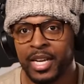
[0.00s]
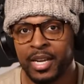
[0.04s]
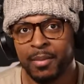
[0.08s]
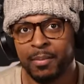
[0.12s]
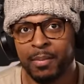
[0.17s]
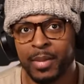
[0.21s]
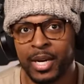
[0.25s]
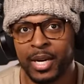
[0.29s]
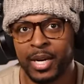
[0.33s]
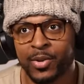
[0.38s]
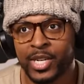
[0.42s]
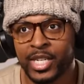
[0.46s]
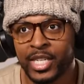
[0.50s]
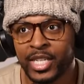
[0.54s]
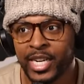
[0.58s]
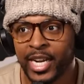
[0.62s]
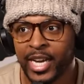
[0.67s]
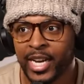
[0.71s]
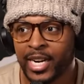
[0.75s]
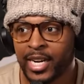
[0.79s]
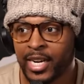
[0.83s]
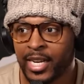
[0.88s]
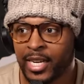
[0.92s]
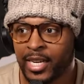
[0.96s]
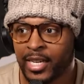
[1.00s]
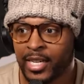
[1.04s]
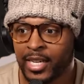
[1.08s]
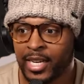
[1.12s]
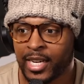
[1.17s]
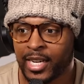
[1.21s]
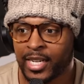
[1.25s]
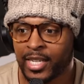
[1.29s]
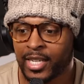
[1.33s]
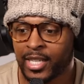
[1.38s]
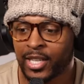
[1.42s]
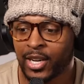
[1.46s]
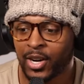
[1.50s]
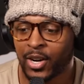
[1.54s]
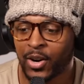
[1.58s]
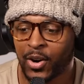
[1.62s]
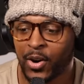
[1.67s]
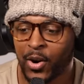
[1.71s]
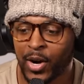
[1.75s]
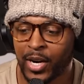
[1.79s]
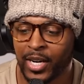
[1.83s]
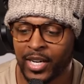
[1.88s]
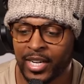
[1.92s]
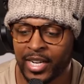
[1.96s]
But Christianity does the
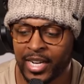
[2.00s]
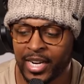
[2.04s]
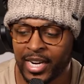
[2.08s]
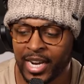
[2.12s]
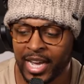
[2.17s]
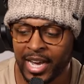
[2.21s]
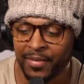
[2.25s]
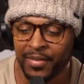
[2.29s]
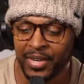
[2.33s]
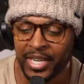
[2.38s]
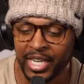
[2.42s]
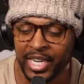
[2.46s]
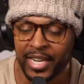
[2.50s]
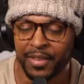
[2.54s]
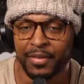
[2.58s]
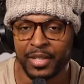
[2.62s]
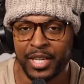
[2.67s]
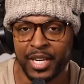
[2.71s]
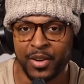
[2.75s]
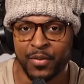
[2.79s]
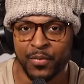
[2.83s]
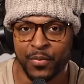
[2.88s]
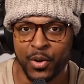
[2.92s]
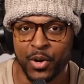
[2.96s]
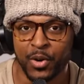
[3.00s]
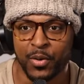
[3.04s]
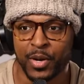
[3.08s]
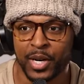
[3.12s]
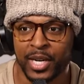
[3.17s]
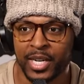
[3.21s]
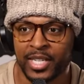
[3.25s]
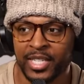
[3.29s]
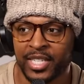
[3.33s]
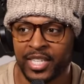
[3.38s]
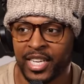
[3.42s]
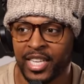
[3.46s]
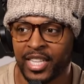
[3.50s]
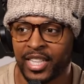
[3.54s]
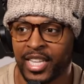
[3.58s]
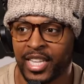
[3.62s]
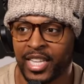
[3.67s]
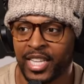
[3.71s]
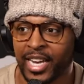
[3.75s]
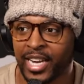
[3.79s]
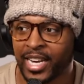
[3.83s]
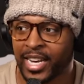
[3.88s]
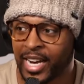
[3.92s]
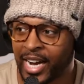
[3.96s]
hard and heavy lifting for us in
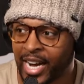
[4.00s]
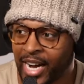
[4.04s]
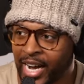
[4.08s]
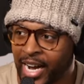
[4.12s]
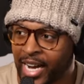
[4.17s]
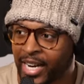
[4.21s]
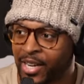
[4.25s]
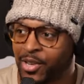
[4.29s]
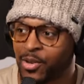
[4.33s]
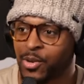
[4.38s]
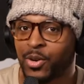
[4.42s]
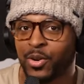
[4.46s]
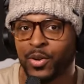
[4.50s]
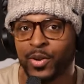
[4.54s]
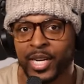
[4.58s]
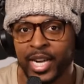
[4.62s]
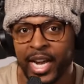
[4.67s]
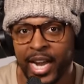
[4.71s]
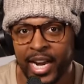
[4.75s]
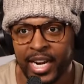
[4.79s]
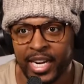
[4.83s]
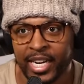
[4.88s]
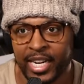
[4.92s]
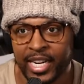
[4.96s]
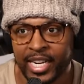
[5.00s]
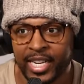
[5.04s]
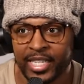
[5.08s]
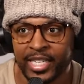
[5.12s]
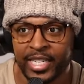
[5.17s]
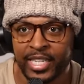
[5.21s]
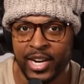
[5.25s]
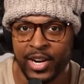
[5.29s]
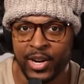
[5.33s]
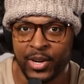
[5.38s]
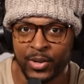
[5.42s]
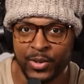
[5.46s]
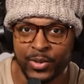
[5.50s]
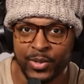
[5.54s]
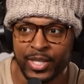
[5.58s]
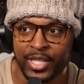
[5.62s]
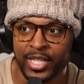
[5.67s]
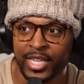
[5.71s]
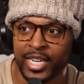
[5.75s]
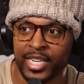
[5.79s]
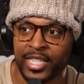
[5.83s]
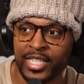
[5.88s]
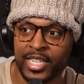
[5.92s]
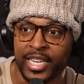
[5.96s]
that God who created us, He owns
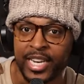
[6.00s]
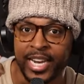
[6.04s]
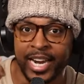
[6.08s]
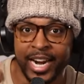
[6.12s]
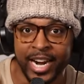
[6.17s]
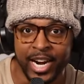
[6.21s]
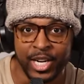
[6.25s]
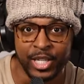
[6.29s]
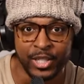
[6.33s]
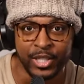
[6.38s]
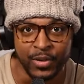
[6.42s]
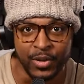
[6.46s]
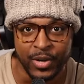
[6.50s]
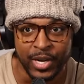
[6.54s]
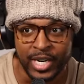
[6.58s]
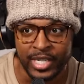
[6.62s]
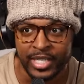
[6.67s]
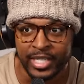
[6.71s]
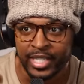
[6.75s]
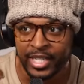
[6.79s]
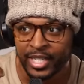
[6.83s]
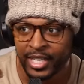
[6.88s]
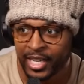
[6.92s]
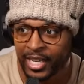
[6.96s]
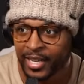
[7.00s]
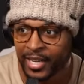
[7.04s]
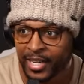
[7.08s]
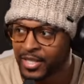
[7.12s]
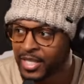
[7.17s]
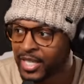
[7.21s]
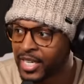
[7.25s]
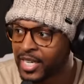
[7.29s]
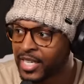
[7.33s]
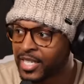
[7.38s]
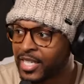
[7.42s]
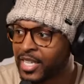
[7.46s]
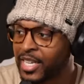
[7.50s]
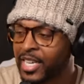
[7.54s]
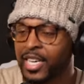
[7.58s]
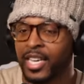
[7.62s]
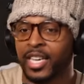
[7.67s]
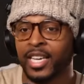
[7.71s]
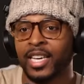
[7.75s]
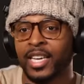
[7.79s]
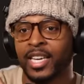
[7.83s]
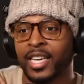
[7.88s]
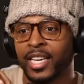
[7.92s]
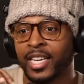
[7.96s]
us, He cares for us, He loves us,
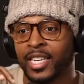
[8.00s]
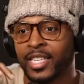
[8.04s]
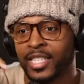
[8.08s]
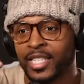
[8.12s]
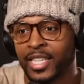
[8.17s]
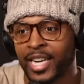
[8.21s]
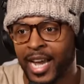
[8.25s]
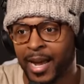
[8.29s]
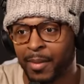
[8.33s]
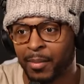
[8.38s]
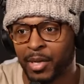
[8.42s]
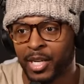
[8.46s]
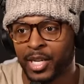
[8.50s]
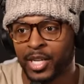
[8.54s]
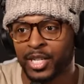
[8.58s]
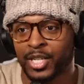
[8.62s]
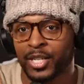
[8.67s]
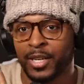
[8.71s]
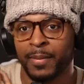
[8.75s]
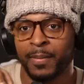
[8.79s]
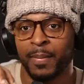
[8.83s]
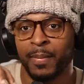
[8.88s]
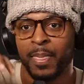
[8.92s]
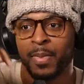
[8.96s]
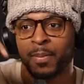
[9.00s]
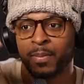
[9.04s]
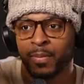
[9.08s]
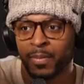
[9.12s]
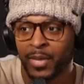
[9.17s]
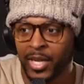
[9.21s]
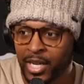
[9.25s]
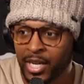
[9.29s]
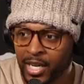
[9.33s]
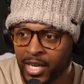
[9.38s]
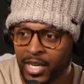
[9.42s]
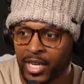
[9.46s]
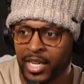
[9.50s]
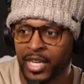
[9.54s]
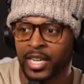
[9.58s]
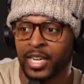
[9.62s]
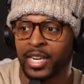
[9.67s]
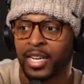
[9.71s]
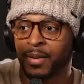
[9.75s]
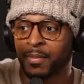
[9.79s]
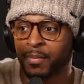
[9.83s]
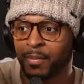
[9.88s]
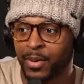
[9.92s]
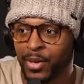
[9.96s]
He established good
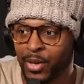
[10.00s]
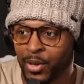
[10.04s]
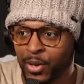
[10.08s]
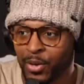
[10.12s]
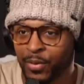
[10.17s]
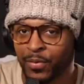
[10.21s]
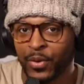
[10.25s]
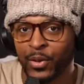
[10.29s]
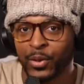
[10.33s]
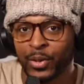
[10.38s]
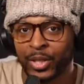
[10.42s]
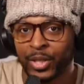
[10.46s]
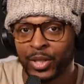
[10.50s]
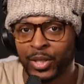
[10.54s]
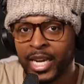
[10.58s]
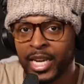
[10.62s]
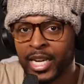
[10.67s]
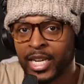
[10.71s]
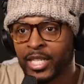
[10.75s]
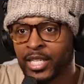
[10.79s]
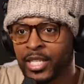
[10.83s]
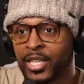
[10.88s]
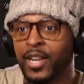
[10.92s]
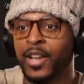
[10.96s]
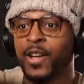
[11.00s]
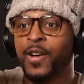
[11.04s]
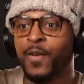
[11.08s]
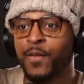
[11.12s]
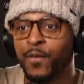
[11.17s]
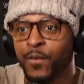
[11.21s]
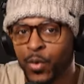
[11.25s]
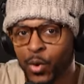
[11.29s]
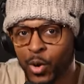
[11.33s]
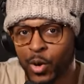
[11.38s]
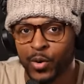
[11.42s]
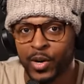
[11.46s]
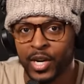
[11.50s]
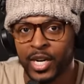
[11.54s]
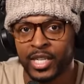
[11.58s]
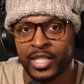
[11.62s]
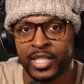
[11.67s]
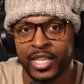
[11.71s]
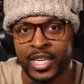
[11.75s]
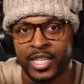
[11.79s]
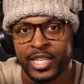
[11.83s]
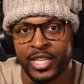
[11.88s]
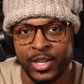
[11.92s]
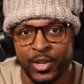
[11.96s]
and beautiful things for us
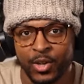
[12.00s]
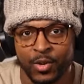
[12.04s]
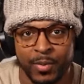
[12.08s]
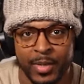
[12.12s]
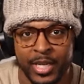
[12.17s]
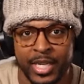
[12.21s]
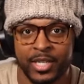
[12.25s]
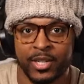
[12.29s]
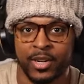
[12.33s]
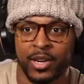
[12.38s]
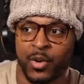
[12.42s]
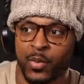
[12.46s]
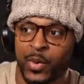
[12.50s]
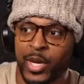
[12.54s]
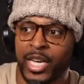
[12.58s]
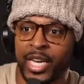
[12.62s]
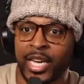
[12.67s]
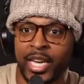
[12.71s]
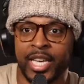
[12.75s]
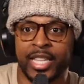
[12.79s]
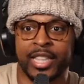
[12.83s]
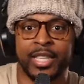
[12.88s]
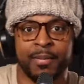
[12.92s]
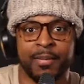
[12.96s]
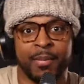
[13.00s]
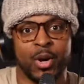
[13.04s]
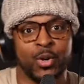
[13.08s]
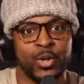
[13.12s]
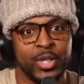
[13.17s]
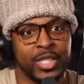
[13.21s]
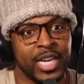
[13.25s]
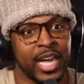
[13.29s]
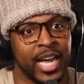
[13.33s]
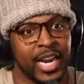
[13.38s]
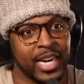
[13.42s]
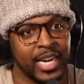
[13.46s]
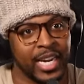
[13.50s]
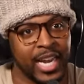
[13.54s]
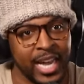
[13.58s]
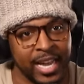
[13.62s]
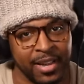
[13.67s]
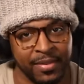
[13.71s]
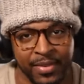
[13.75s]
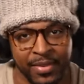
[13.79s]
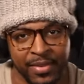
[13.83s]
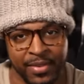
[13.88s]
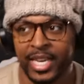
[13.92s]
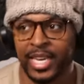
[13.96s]
as humans so that we can get the most out of life.